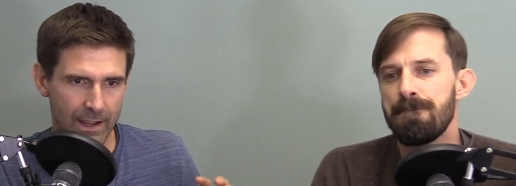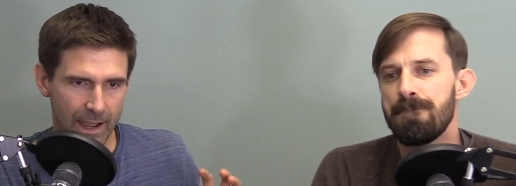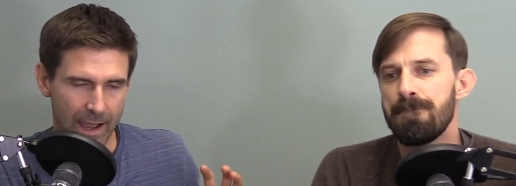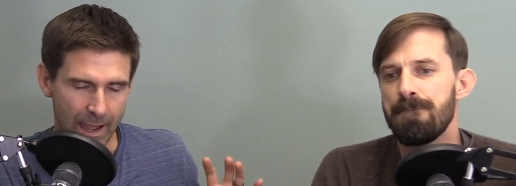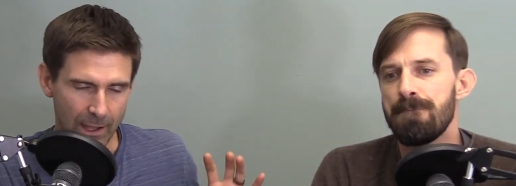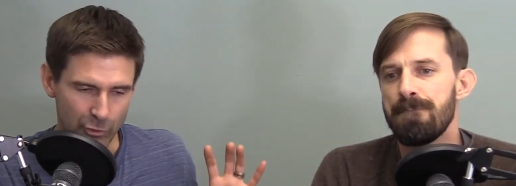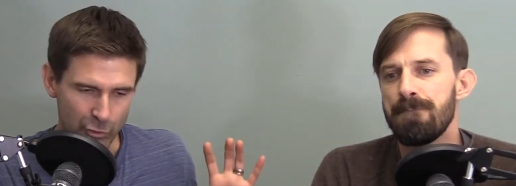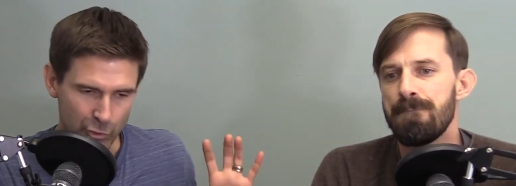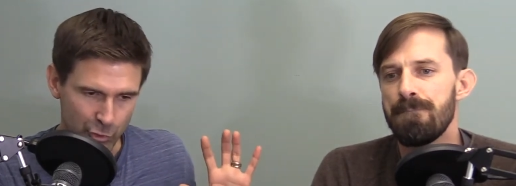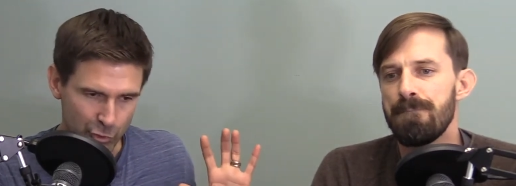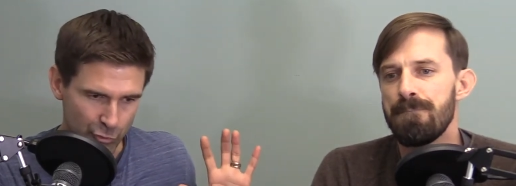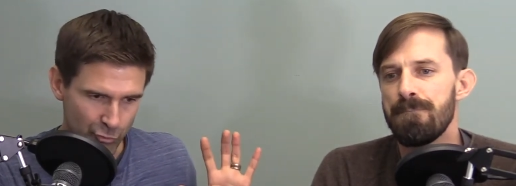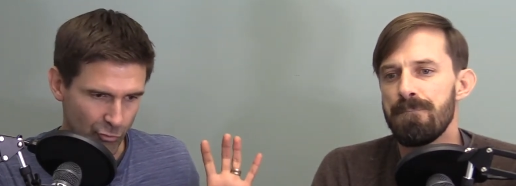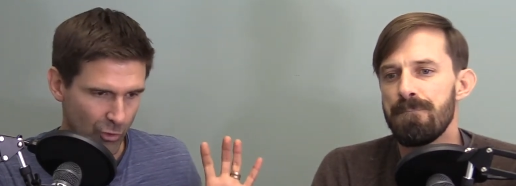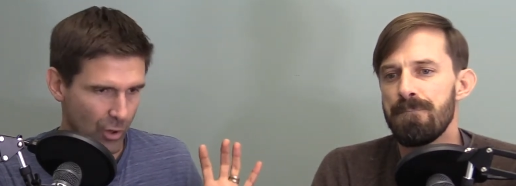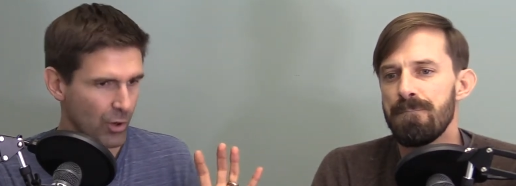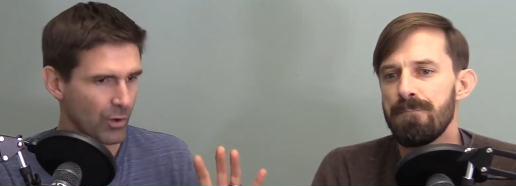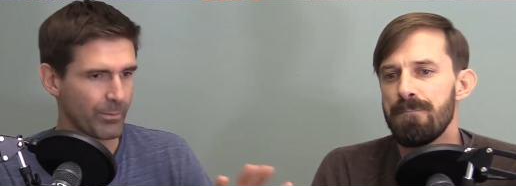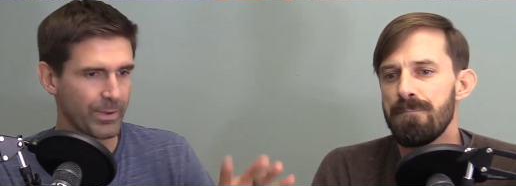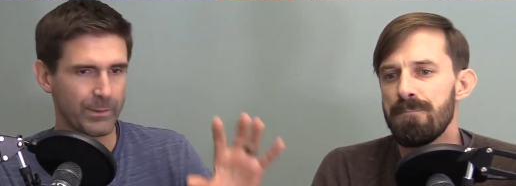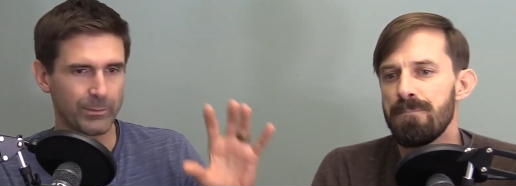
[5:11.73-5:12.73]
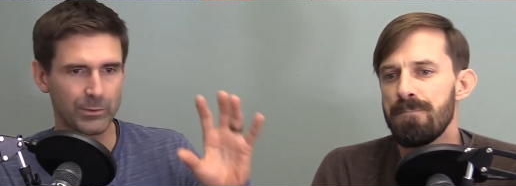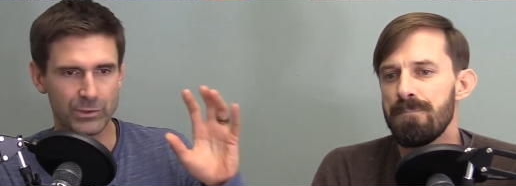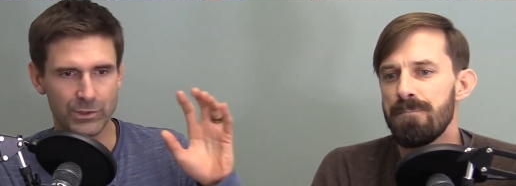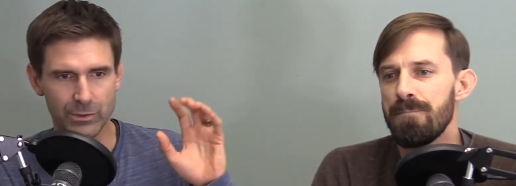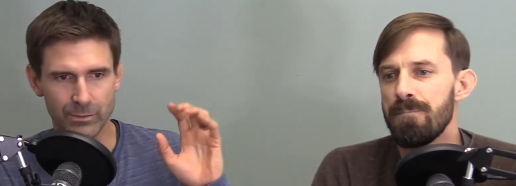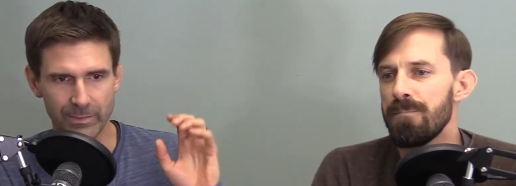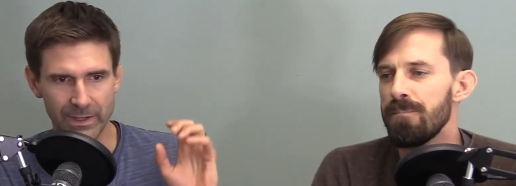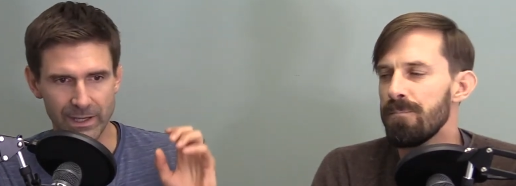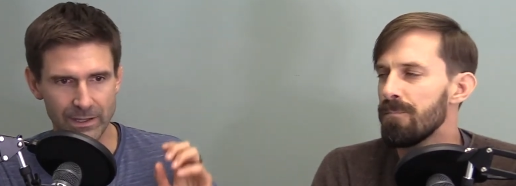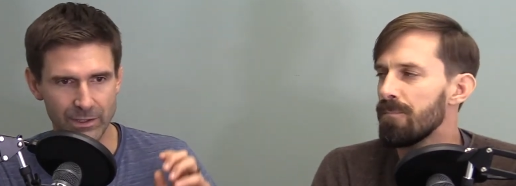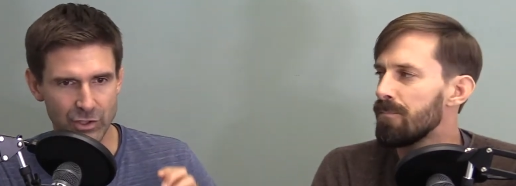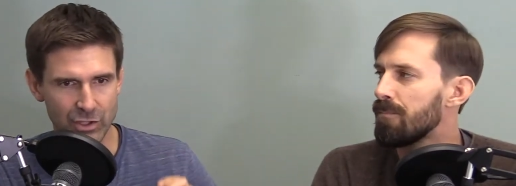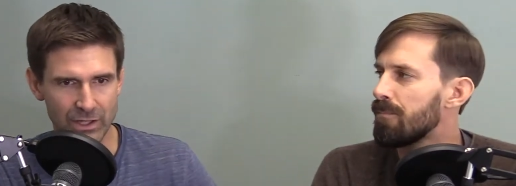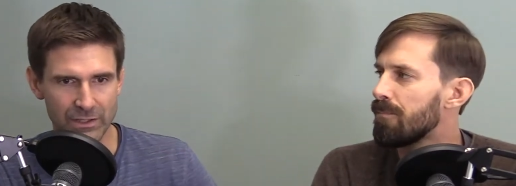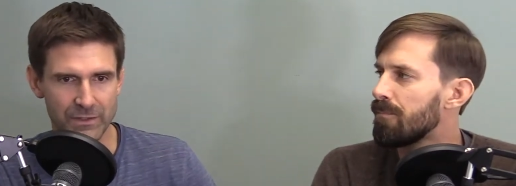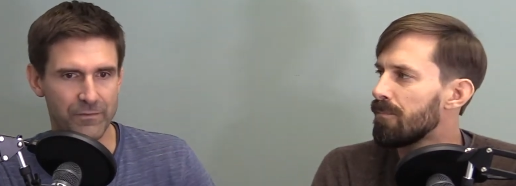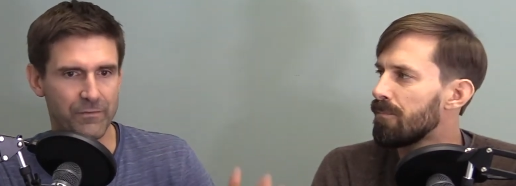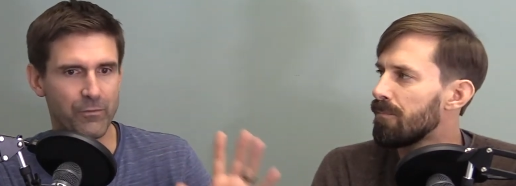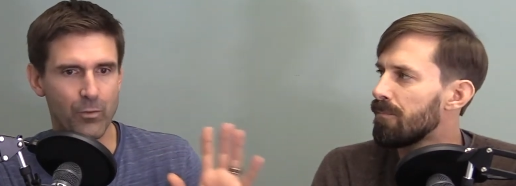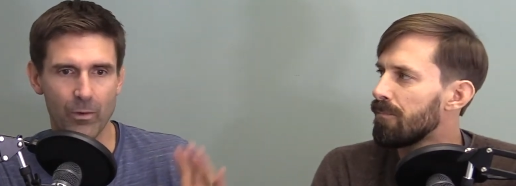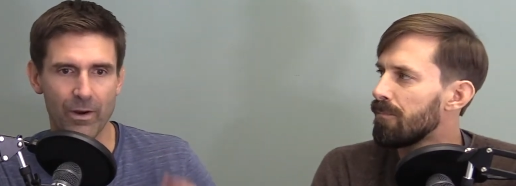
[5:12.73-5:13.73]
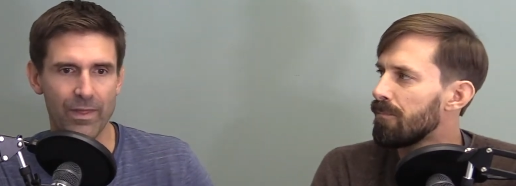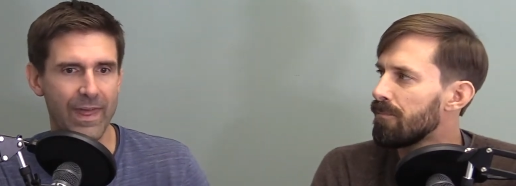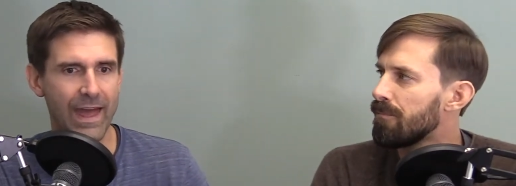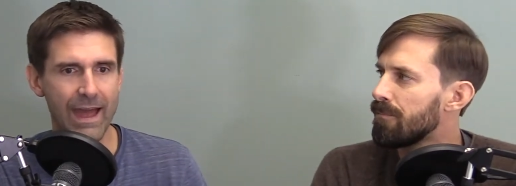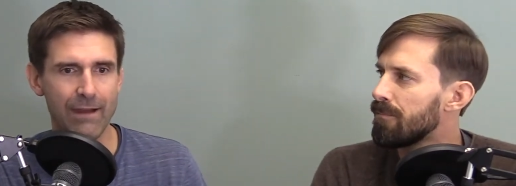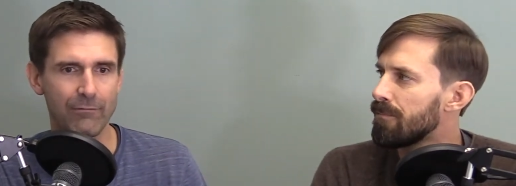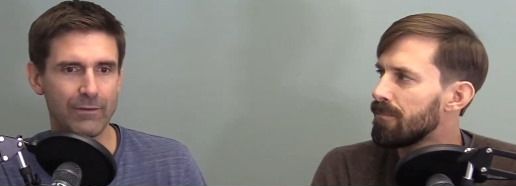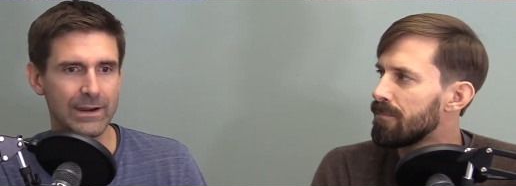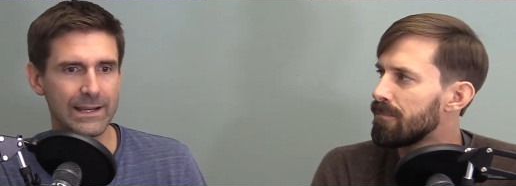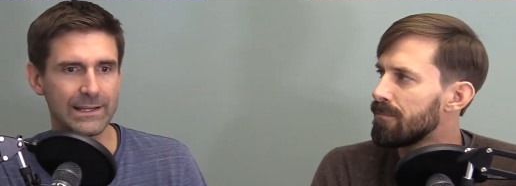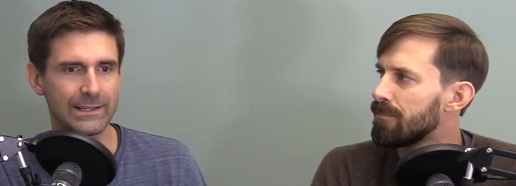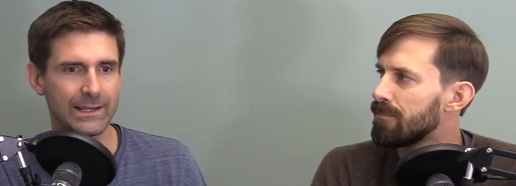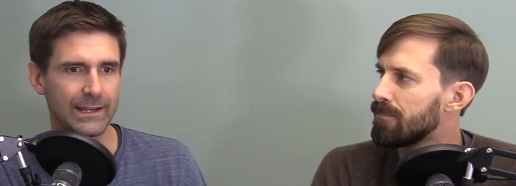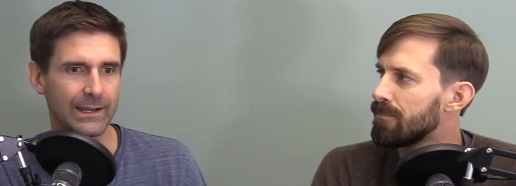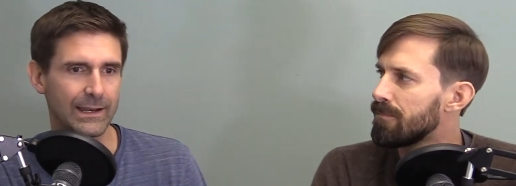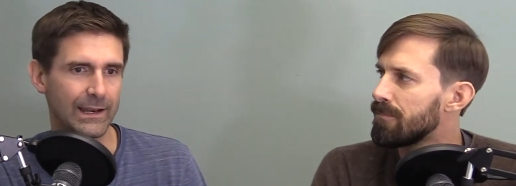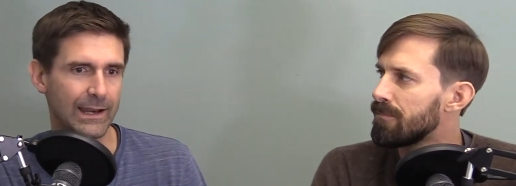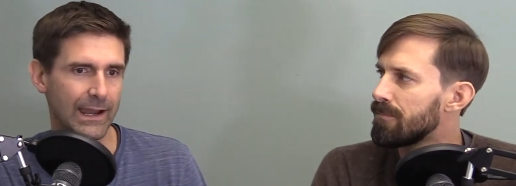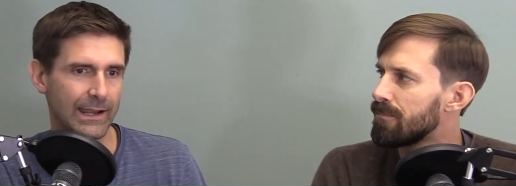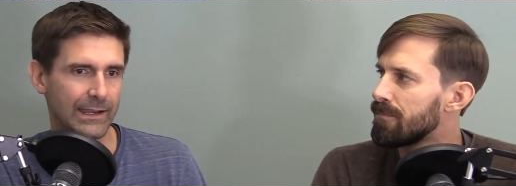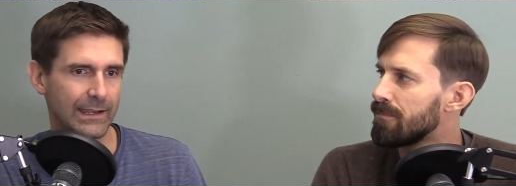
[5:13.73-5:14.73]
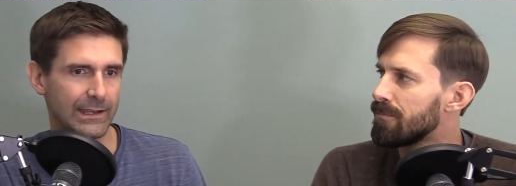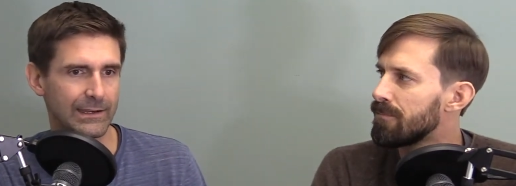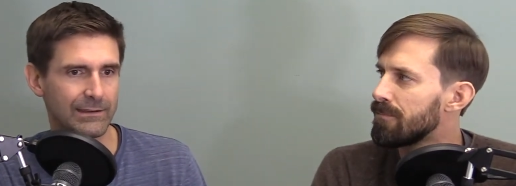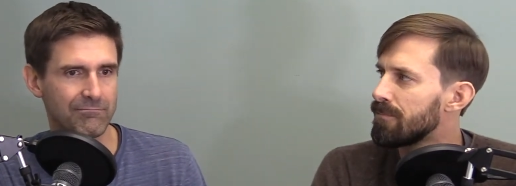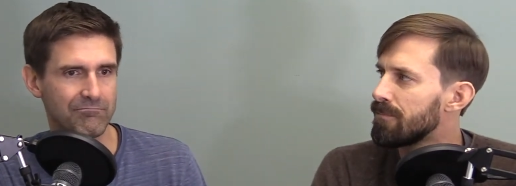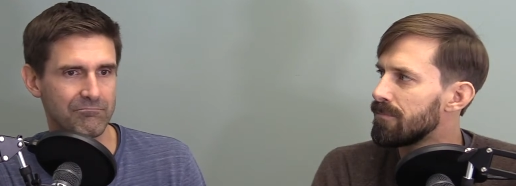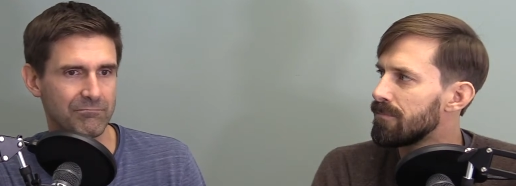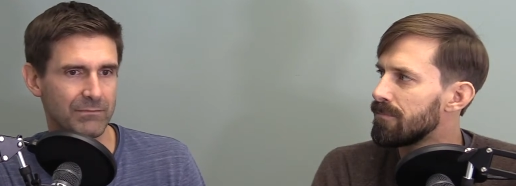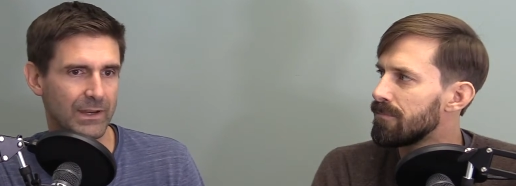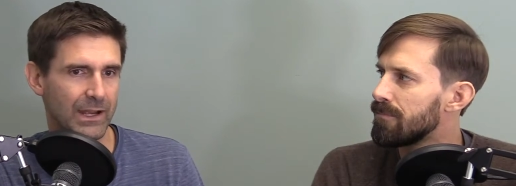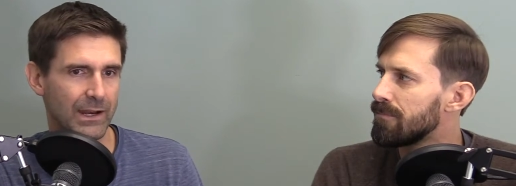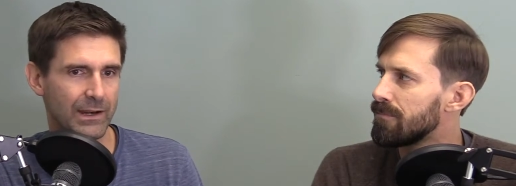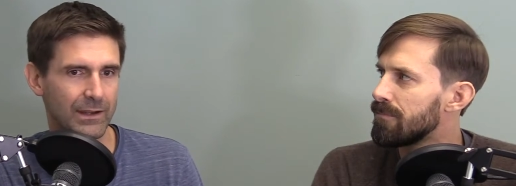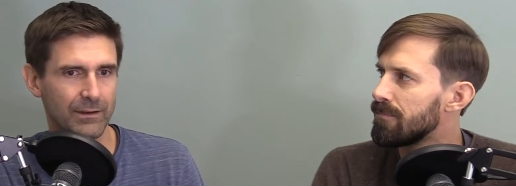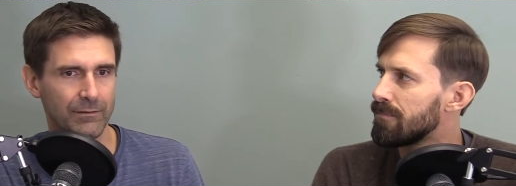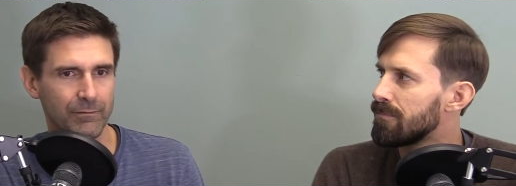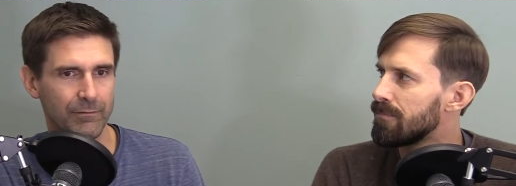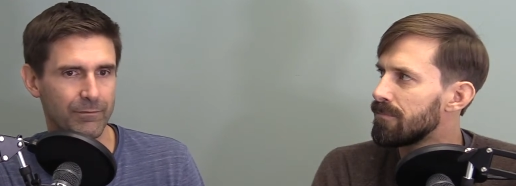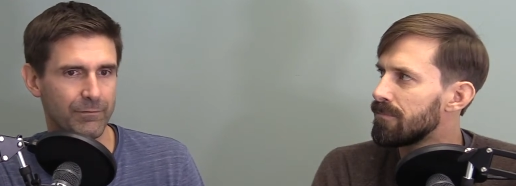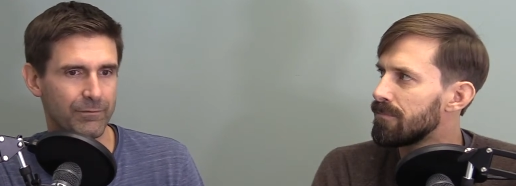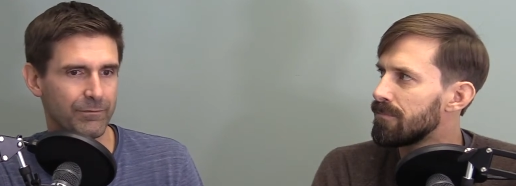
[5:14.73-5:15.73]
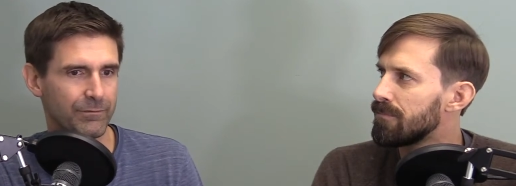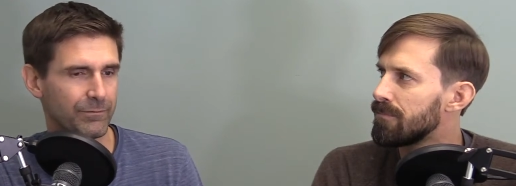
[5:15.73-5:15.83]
Speaker 1: I'll draw people to me just for that reason, and I can kind of